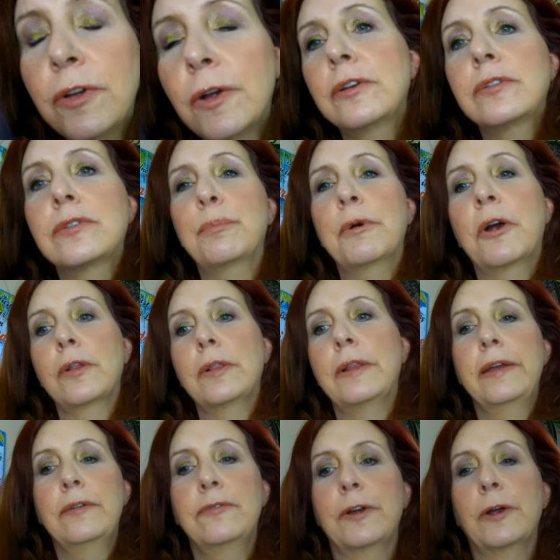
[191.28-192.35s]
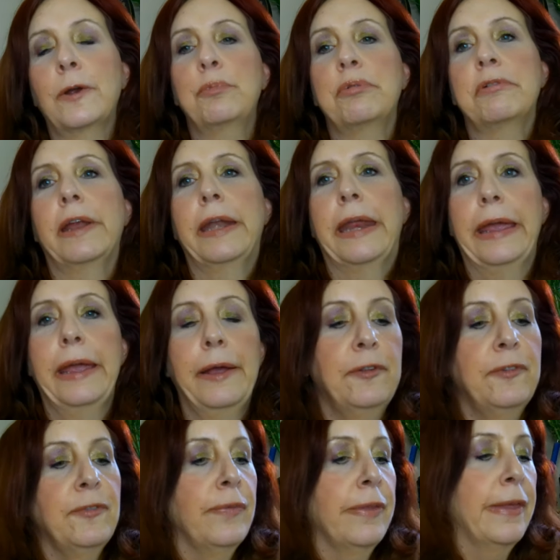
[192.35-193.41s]
Very sparkly, very pretty.
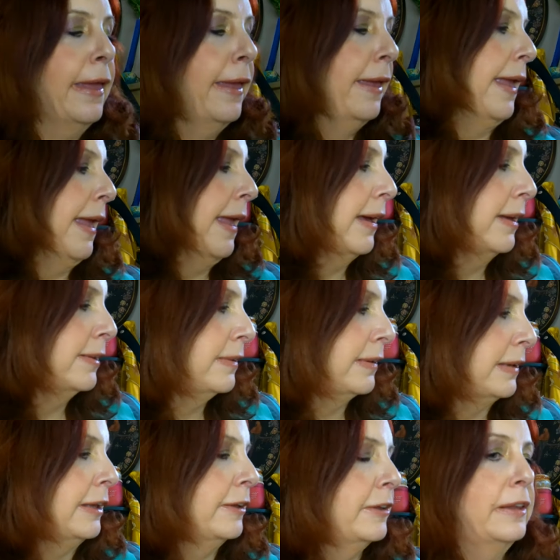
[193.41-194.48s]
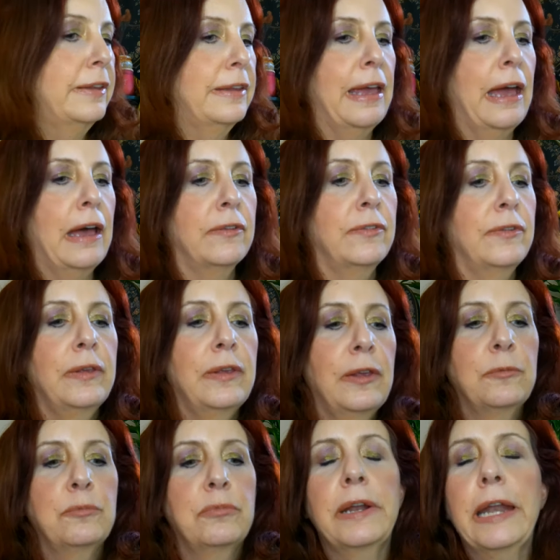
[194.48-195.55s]
And uh, yeah,
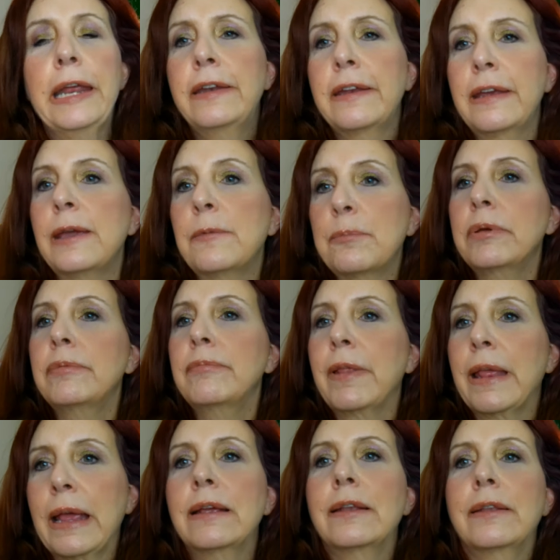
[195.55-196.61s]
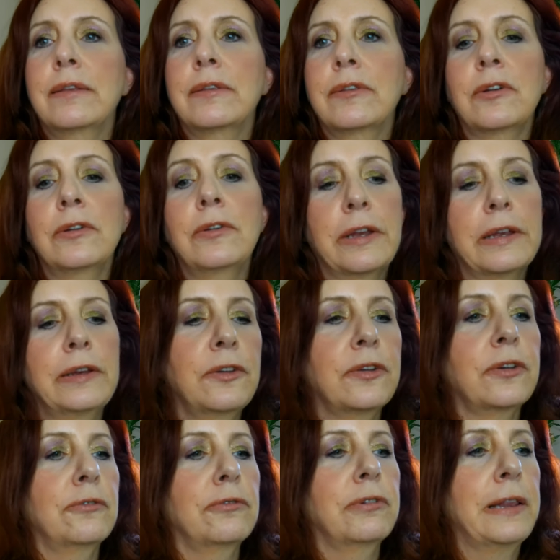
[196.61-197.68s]
pretty deep. It turned
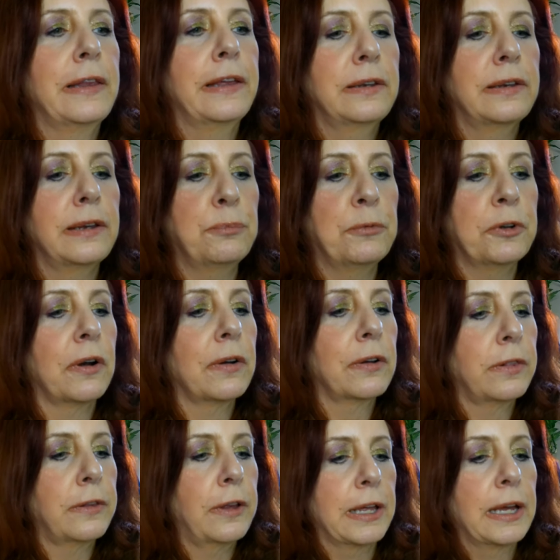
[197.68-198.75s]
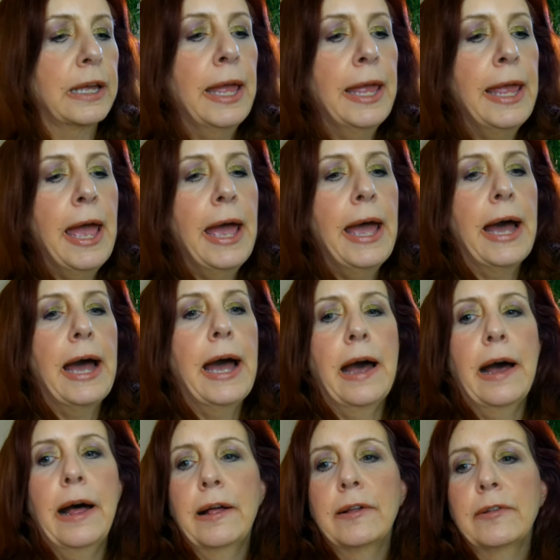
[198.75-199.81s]
into a really deep, dark look.
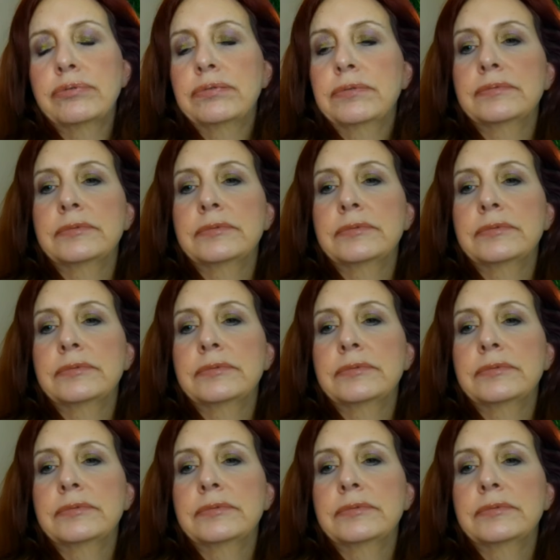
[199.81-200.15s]
Uh,